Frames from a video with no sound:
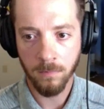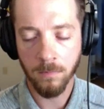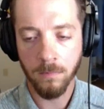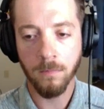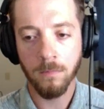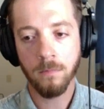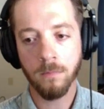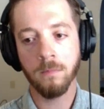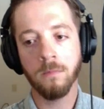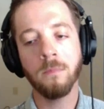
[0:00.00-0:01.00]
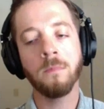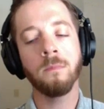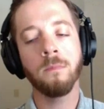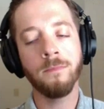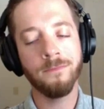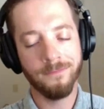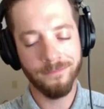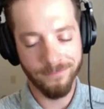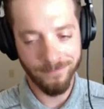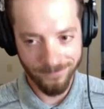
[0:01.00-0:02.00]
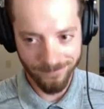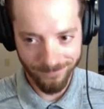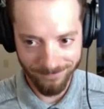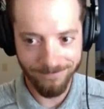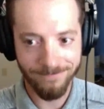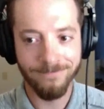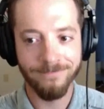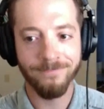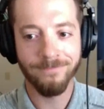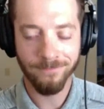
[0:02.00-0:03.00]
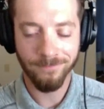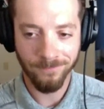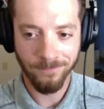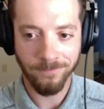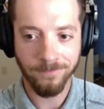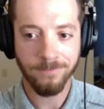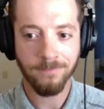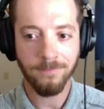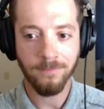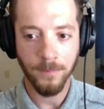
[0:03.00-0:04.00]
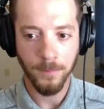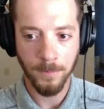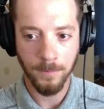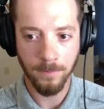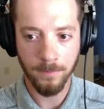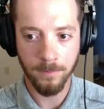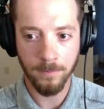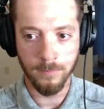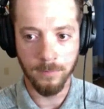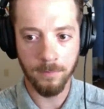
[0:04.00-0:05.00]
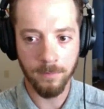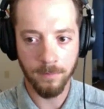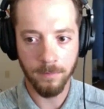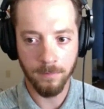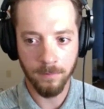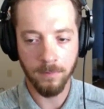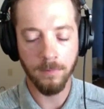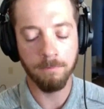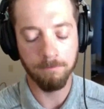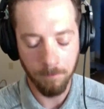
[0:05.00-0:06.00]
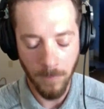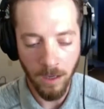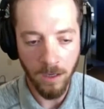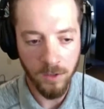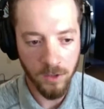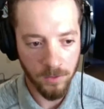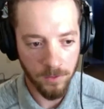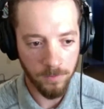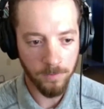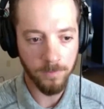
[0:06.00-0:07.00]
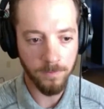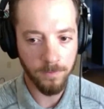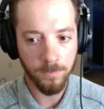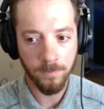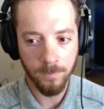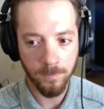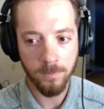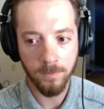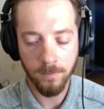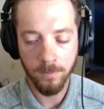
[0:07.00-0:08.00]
No words are spoken by the person on screen.